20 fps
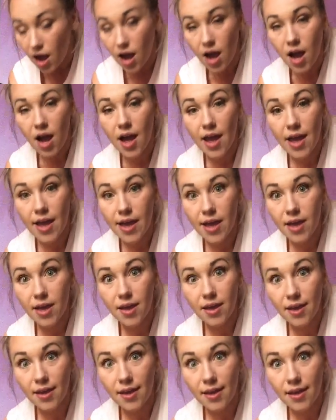
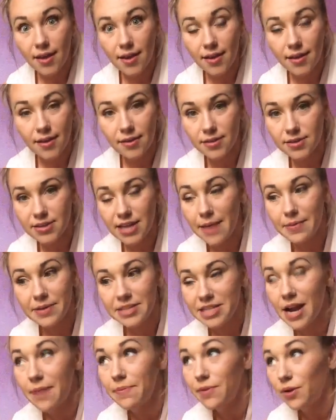I
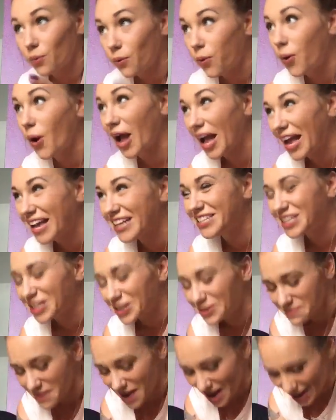tappy way
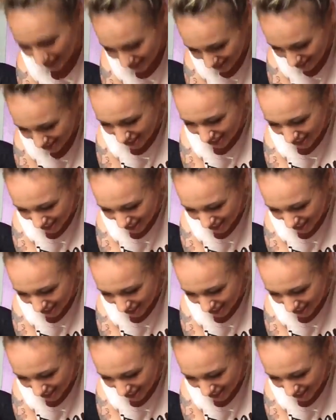too much.